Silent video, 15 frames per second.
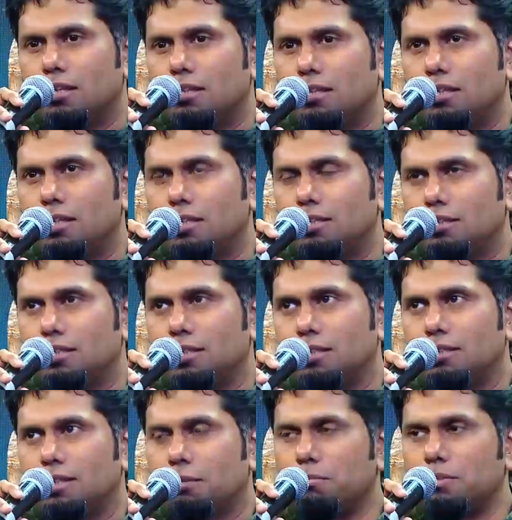the
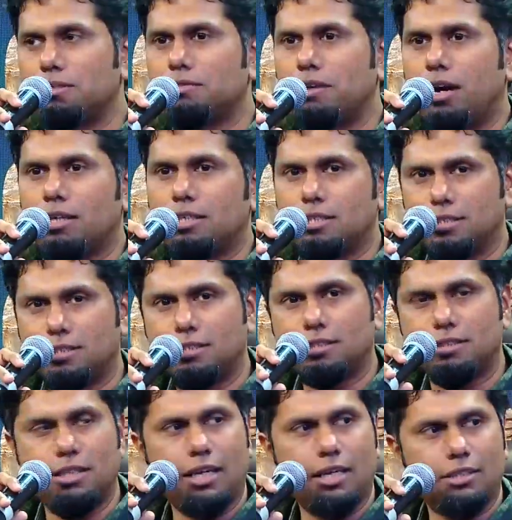sheer number of artists
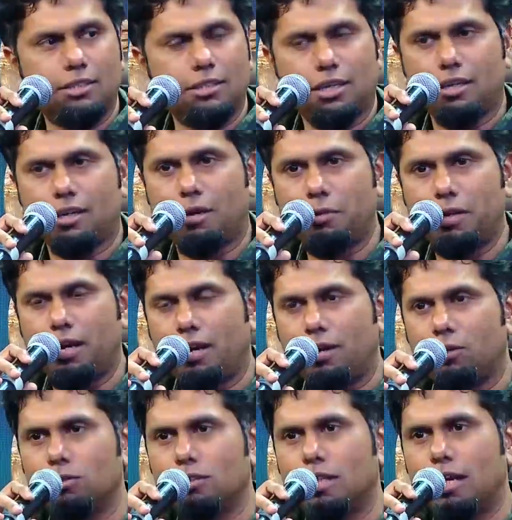that are coming
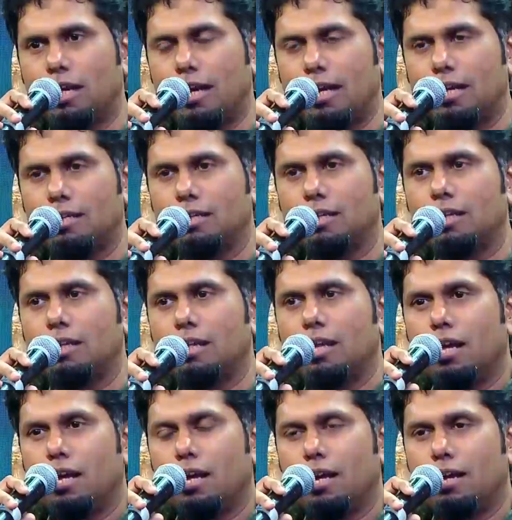out and
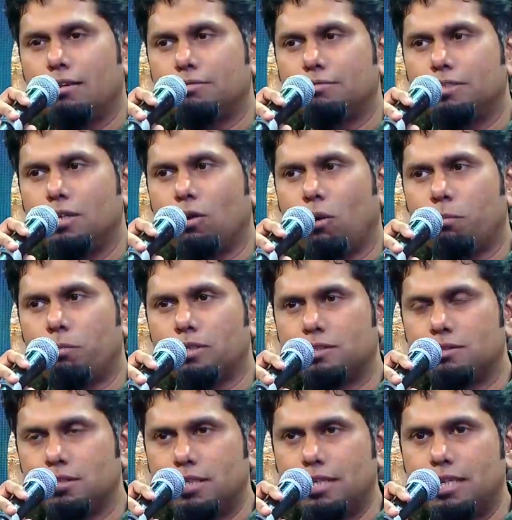have the
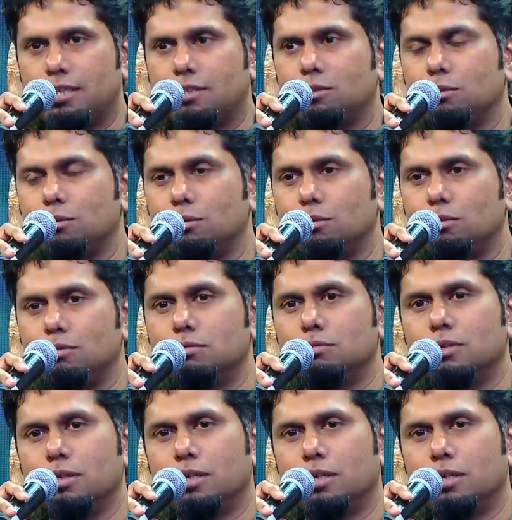opportunity to